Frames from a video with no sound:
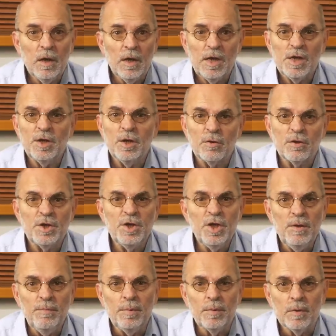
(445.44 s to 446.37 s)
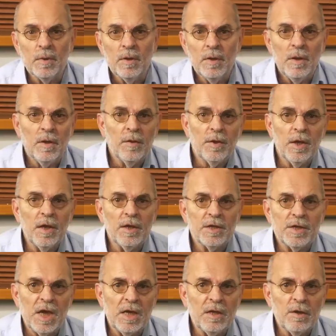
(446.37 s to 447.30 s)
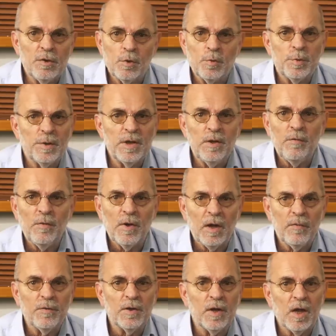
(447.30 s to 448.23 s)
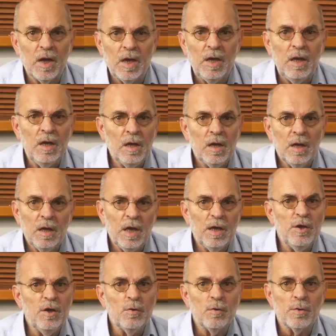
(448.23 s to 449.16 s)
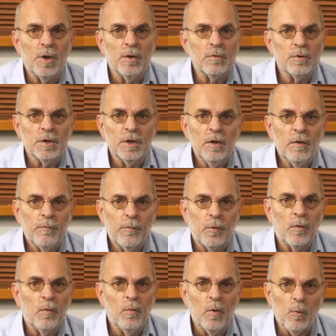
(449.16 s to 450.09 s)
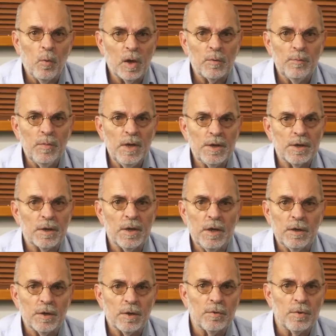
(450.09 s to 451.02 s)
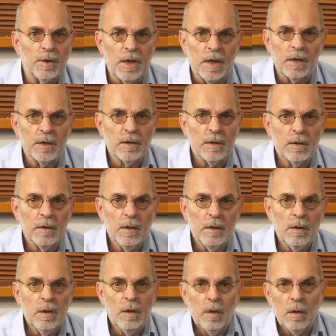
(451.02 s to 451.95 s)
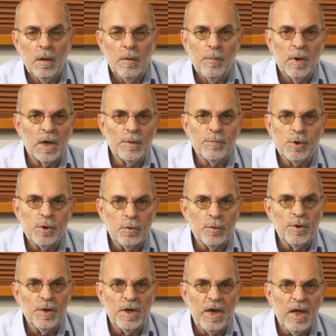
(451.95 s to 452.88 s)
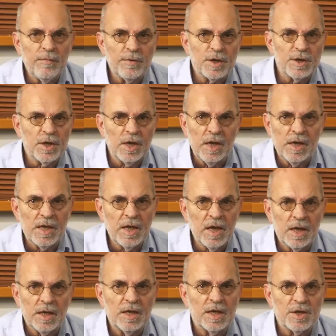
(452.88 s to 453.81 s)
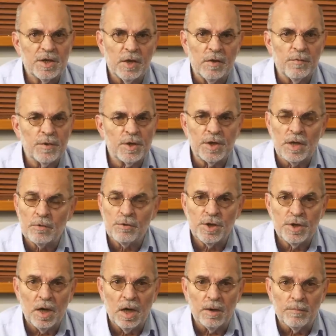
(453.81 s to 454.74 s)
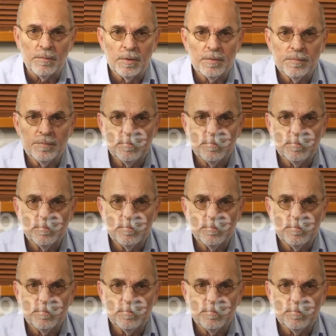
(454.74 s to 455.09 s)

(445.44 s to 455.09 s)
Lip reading: It's not cheap. Think 10 to 25k in euros for a 1 meter interconnect. But I'm sure you never say again that silver sounds sharp.